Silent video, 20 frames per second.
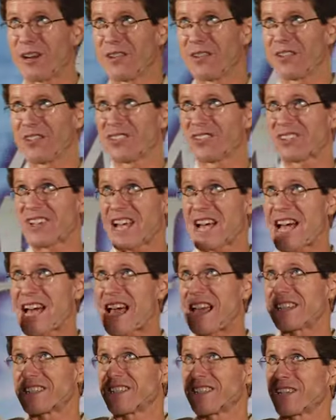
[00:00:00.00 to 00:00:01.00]
to the
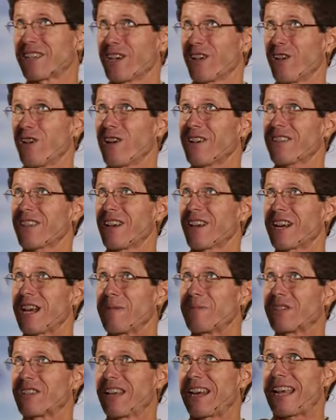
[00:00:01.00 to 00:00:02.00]
sky. She said, Look, there
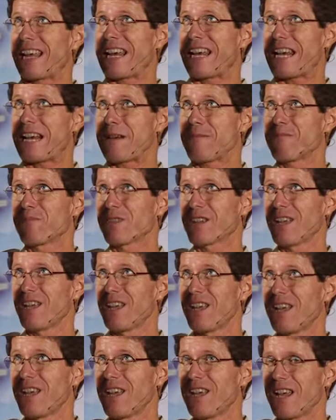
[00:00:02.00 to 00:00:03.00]
comes the lady.
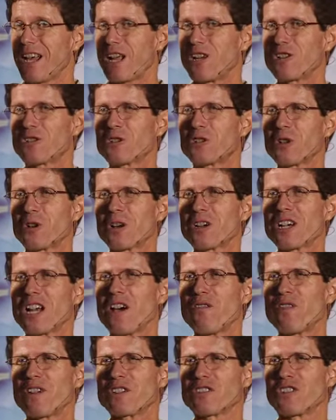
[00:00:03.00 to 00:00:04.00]
And sure
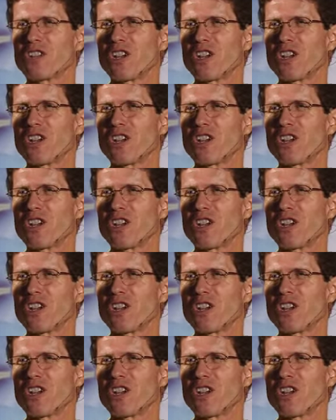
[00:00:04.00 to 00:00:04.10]
enough, as the